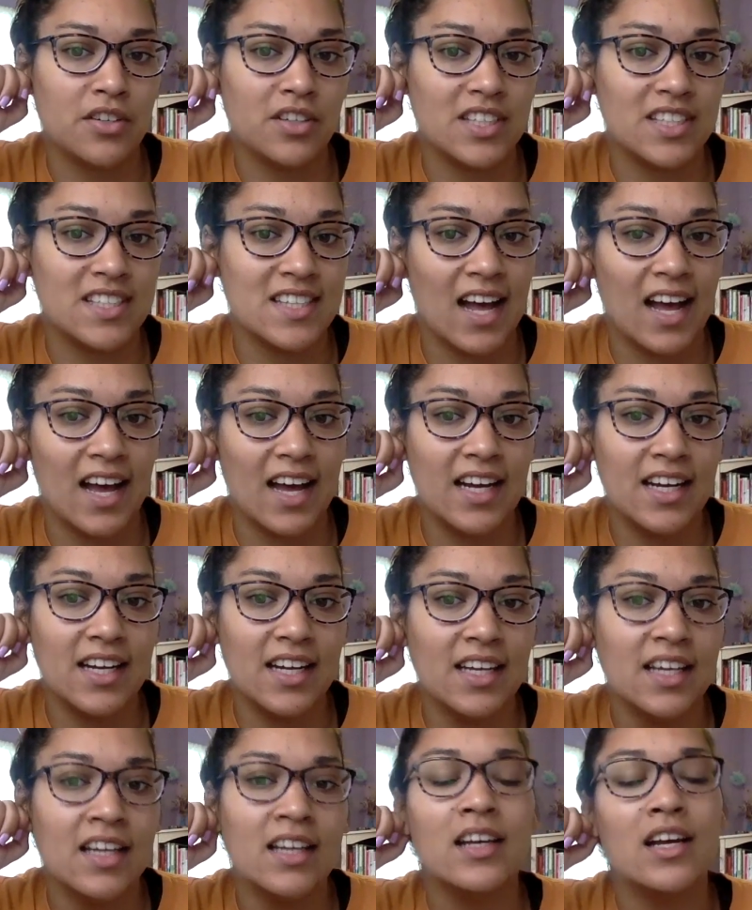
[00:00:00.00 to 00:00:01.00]
design,
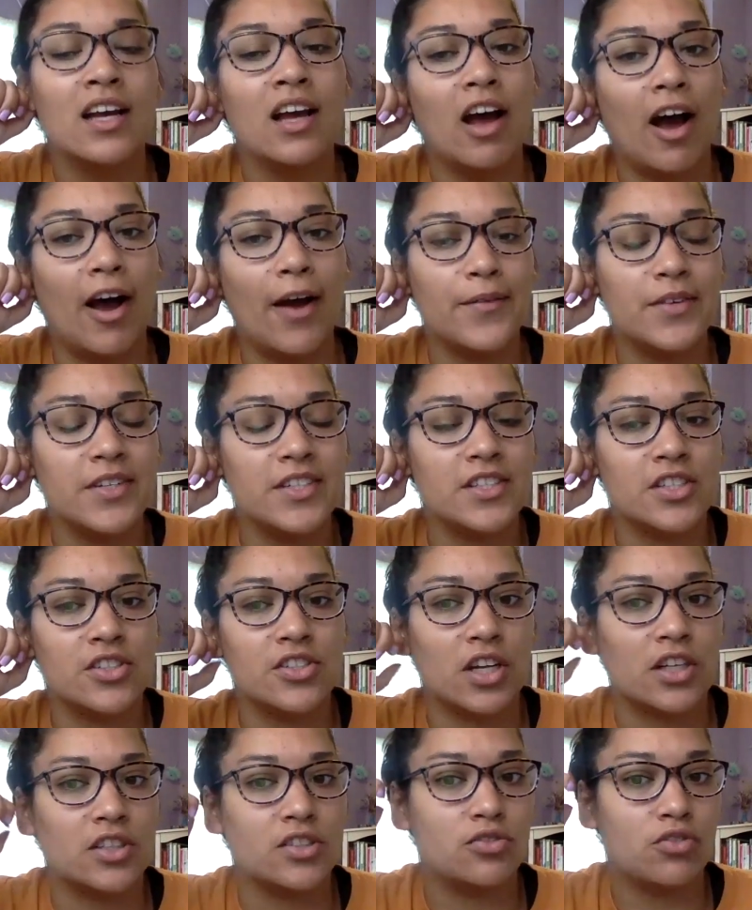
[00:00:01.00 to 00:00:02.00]
I would
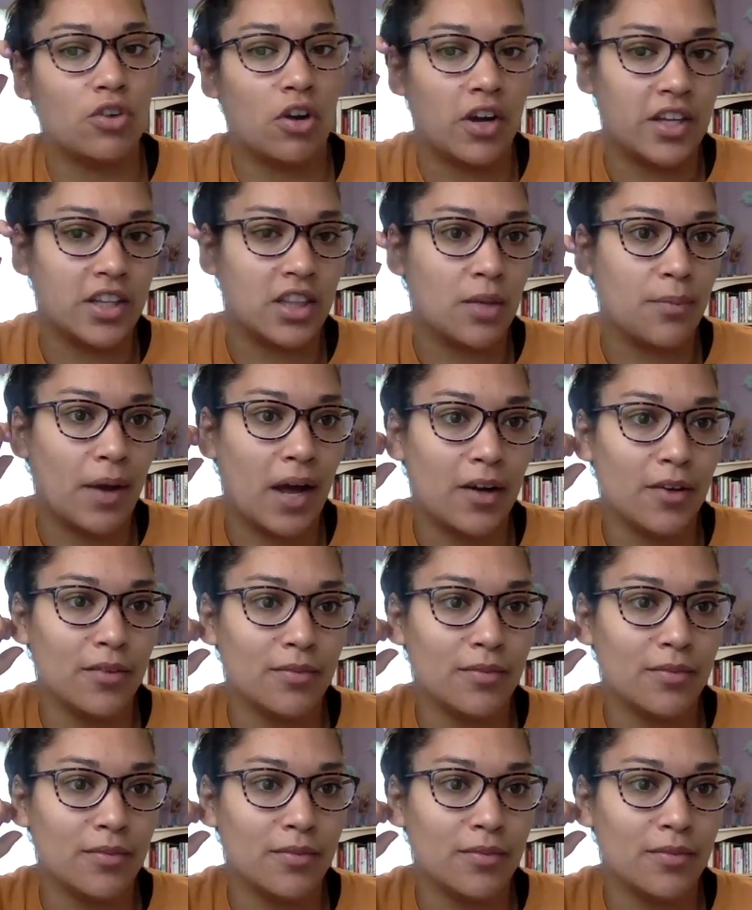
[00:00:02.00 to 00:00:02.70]
suggest drawing them out.